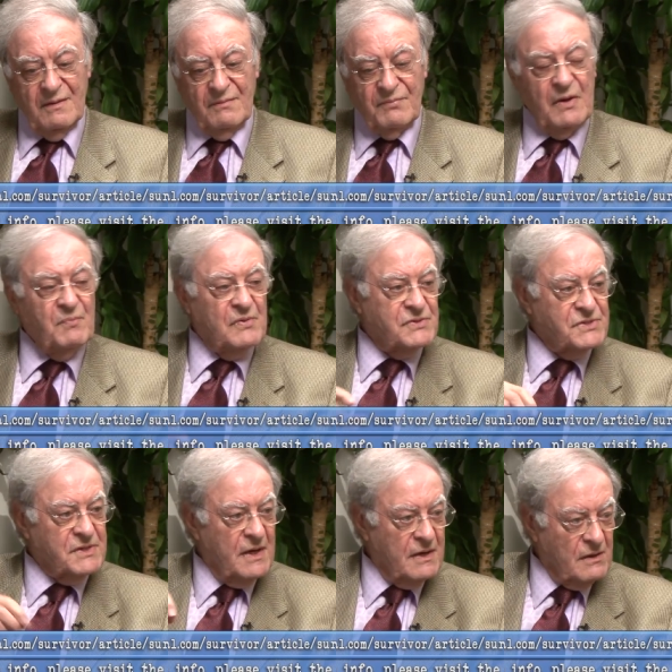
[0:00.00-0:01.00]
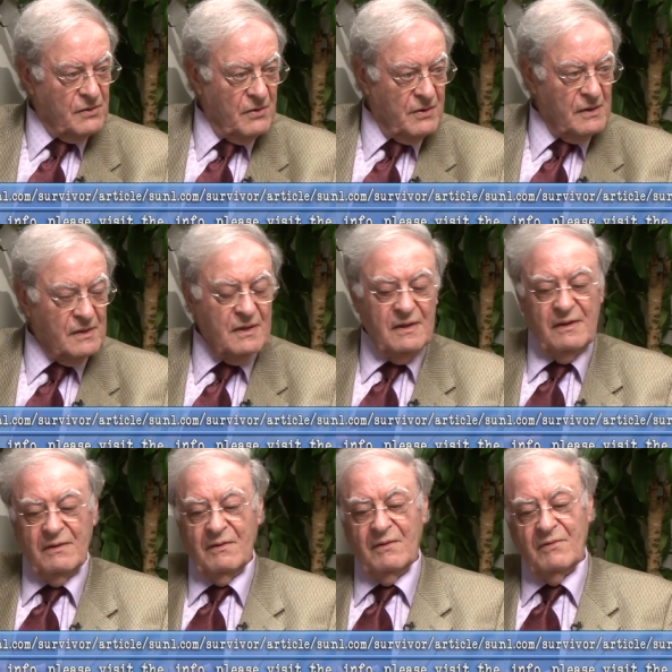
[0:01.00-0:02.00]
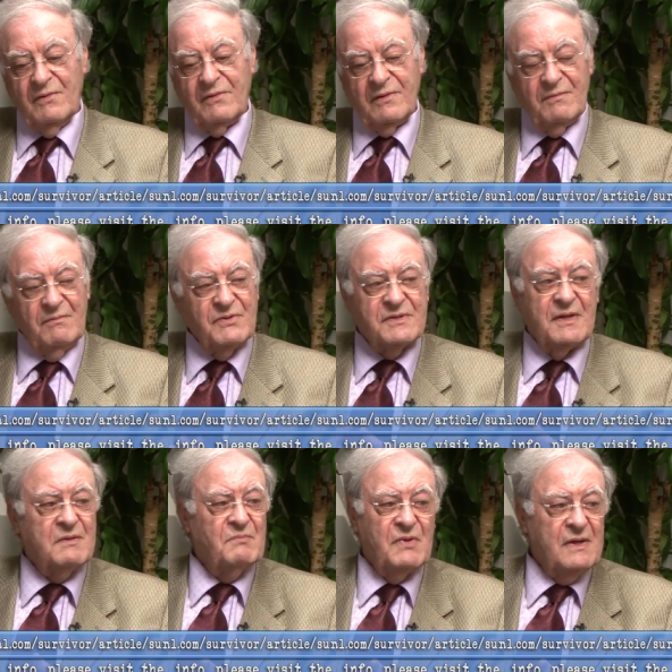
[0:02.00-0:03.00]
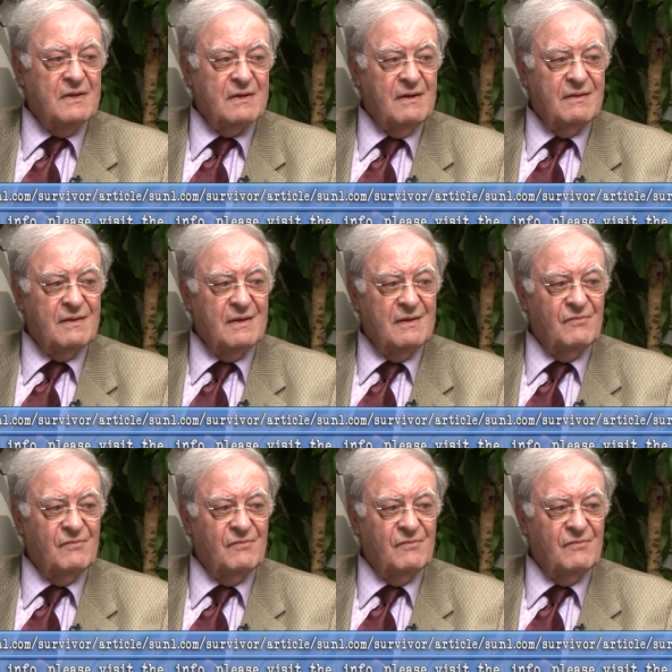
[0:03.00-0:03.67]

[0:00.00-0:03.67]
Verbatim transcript: People signed loyalty oaths, which didn't mean anything.